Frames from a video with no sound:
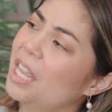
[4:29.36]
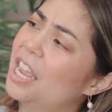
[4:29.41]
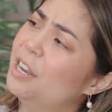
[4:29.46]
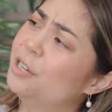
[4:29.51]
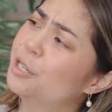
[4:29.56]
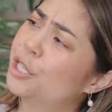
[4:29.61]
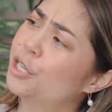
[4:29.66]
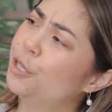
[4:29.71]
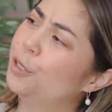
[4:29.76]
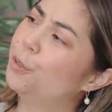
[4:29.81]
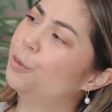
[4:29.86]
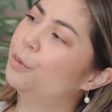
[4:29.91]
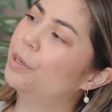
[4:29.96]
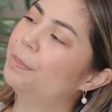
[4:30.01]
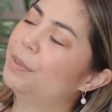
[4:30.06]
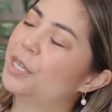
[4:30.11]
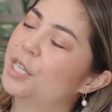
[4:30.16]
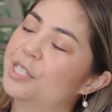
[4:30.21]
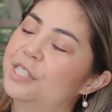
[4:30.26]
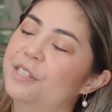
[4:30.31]
And 2,
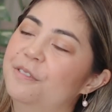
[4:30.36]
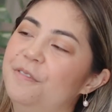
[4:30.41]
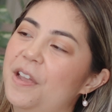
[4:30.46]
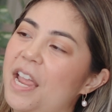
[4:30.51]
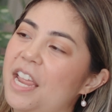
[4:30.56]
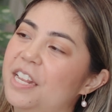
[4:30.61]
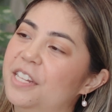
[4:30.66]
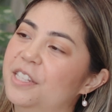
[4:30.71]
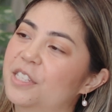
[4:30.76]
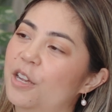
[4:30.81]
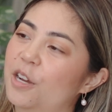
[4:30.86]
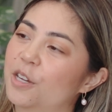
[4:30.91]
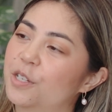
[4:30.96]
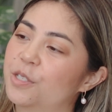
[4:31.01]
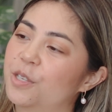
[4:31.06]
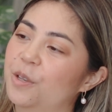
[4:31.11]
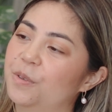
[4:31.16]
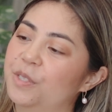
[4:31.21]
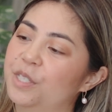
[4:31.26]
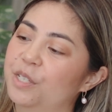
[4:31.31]
because the veins are
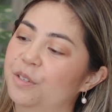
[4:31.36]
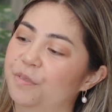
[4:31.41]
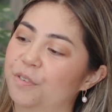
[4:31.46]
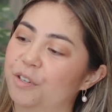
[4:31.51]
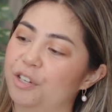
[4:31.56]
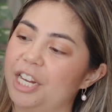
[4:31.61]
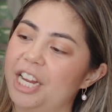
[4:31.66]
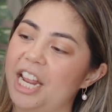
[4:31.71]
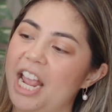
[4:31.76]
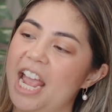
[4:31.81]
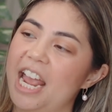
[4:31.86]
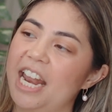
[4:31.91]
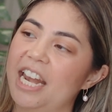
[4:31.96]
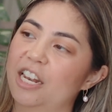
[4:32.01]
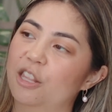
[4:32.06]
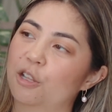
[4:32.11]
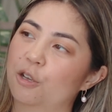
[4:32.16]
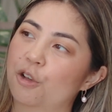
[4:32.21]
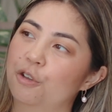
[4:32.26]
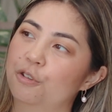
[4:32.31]
so silvery
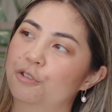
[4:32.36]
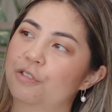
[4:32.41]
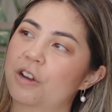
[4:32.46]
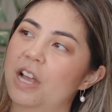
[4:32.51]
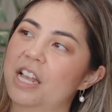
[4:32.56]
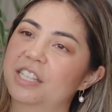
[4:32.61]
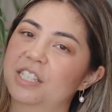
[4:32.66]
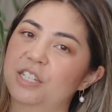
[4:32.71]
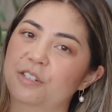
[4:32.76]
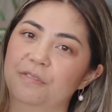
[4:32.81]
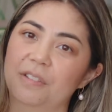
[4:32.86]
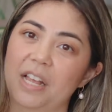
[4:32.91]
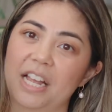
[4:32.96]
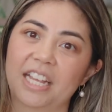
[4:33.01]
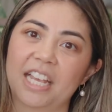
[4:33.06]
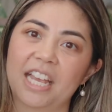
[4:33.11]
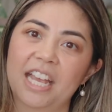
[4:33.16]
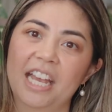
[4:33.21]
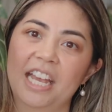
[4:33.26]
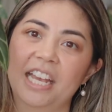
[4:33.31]
and the contrast of
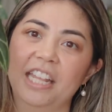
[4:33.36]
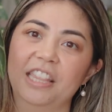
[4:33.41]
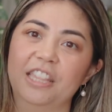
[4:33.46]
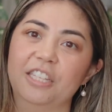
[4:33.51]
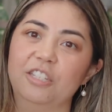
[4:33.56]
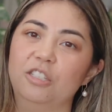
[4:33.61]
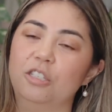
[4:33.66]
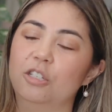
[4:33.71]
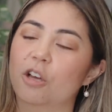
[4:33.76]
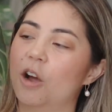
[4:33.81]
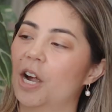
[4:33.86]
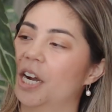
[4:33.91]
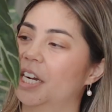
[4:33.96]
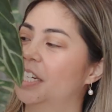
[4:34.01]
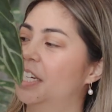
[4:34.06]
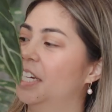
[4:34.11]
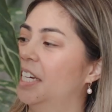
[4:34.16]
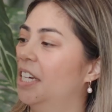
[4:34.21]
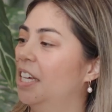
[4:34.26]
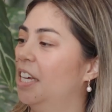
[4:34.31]
like the
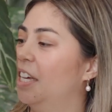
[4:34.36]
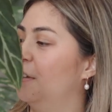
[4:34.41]
dark